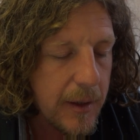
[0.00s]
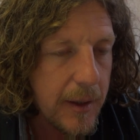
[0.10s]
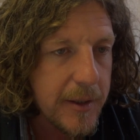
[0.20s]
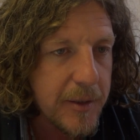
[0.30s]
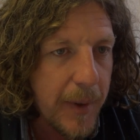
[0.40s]

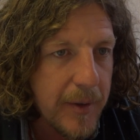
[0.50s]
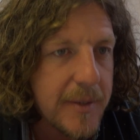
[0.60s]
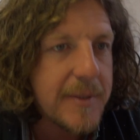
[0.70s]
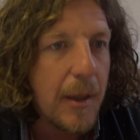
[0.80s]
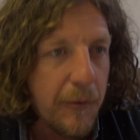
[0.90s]
And it's about
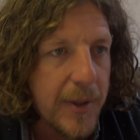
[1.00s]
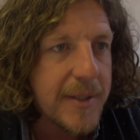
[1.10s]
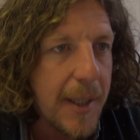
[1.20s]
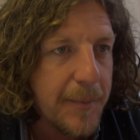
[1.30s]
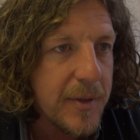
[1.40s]

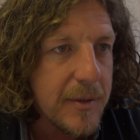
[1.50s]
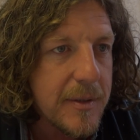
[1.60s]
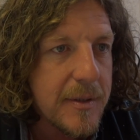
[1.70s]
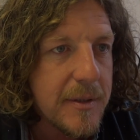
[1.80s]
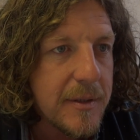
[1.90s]

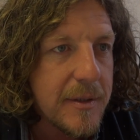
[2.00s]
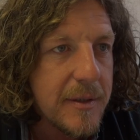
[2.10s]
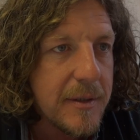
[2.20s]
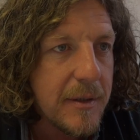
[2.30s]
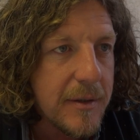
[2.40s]
self-acceptance
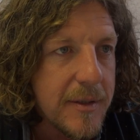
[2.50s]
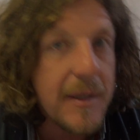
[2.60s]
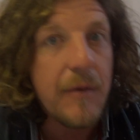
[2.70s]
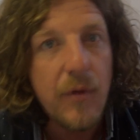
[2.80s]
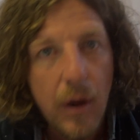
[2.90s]
and
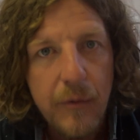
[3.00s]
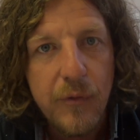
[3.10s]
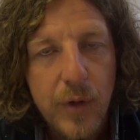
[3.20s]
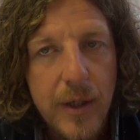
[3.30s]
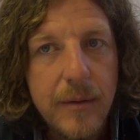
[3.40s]

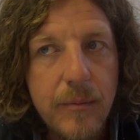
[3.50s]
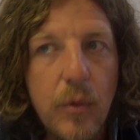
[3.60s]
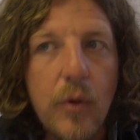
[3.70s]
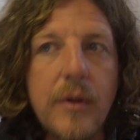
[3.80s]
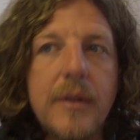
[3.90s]
self-love really,
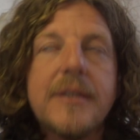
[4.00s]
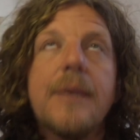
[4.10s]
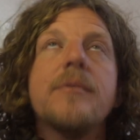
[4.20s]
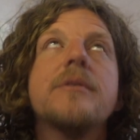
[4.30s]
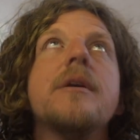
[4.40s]
more than
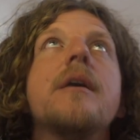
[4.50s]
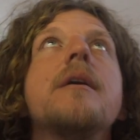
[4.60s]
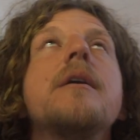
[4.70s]
acceptance, yeah.